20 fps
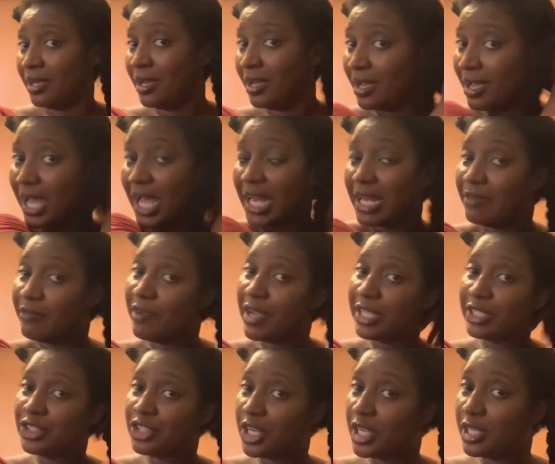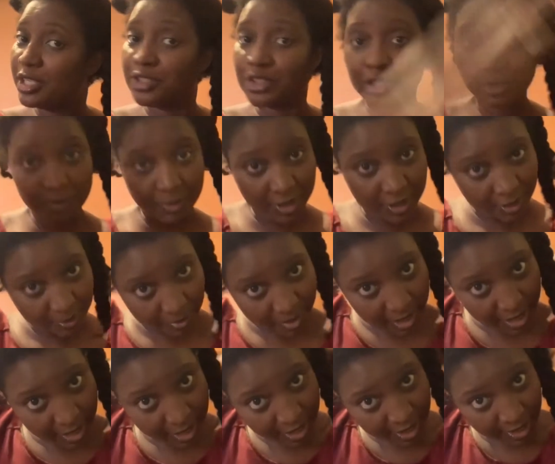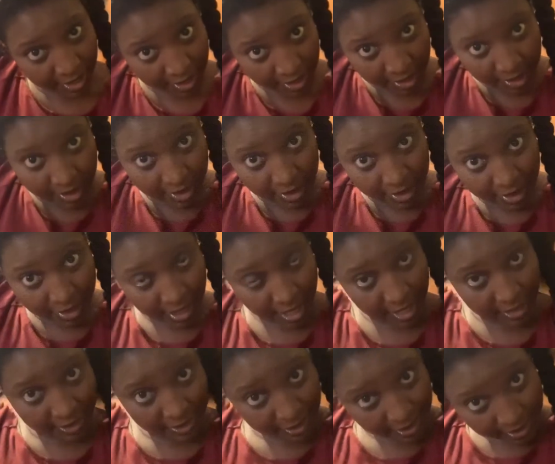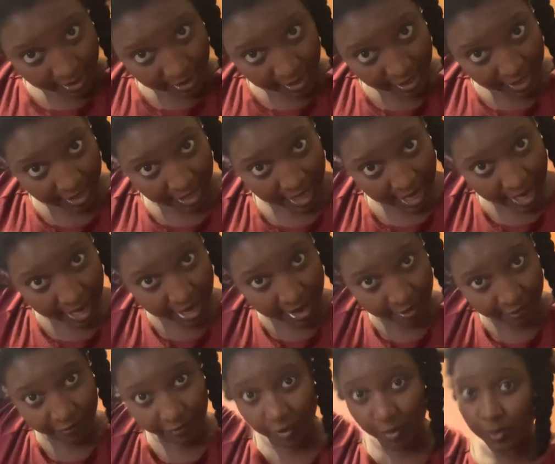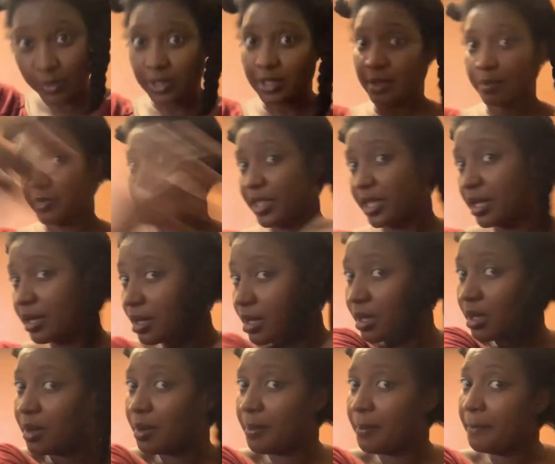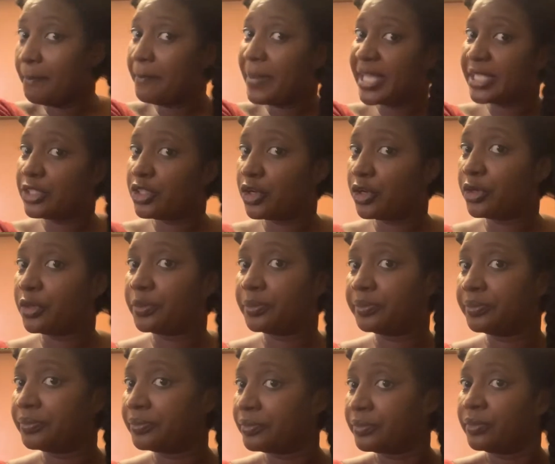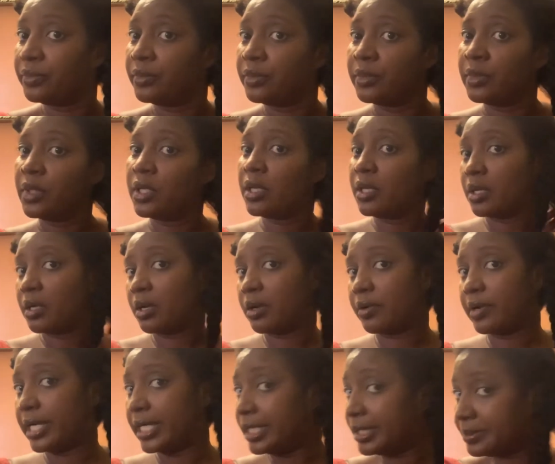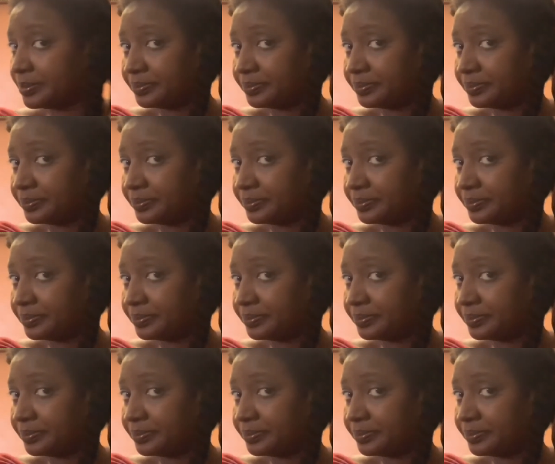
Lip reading: And if I change, it must be that I have found something better. All right,